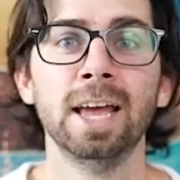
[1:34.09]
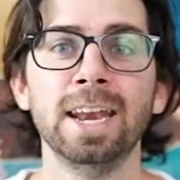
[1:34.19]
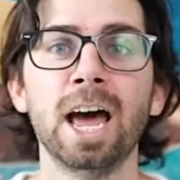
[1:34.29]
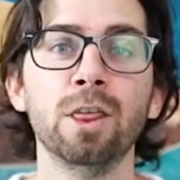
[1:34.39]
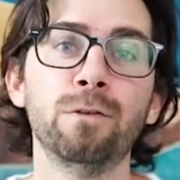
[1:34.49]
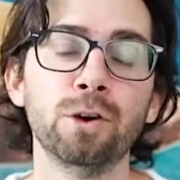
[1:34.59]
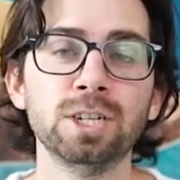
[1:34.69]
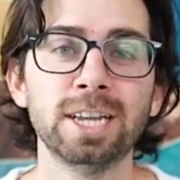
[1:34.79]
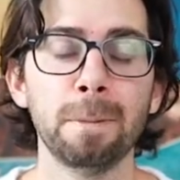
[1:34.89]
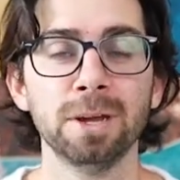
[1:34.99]
Now the first
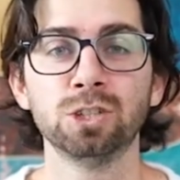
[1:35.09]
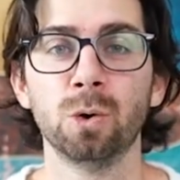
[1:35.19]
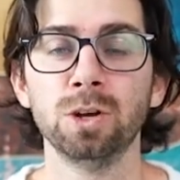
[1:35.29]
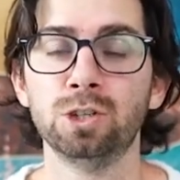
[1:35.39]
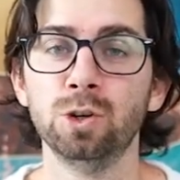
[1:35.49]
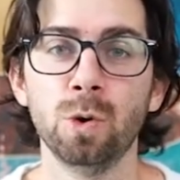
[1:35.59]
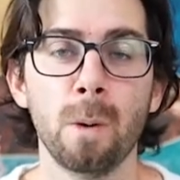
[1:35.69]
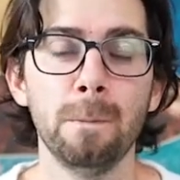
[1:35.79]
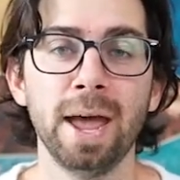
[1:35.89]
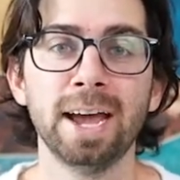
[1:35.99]
step is going to
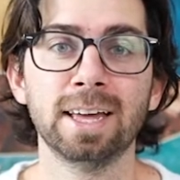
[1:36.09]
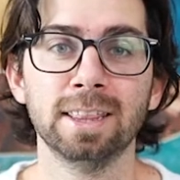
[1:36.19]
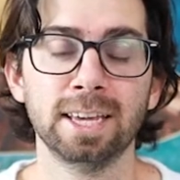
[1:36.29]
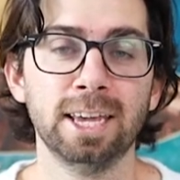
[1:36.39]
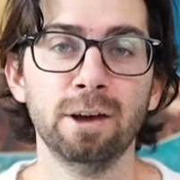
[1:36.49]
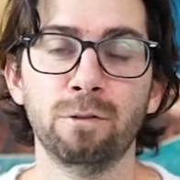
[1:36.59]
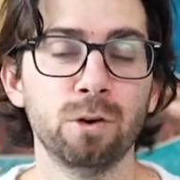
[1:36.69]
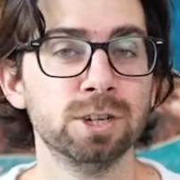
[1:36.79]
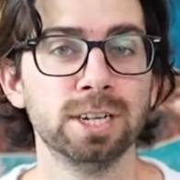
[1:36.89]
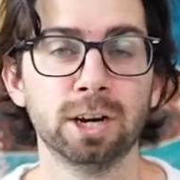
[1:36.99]
make the GIF
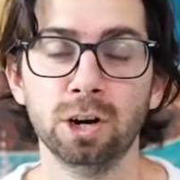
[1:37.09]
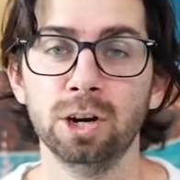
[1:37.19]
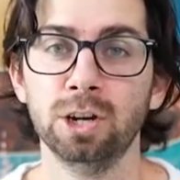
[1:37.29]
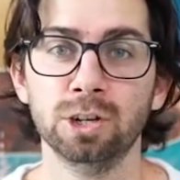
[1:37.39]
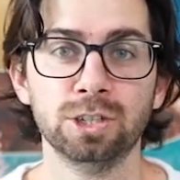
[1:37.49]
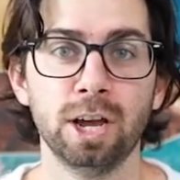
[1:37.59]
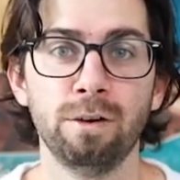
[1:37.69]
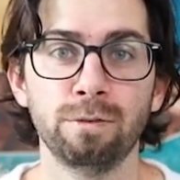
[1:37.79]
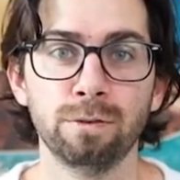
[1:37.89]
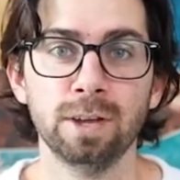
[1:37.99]
or sticker yourself.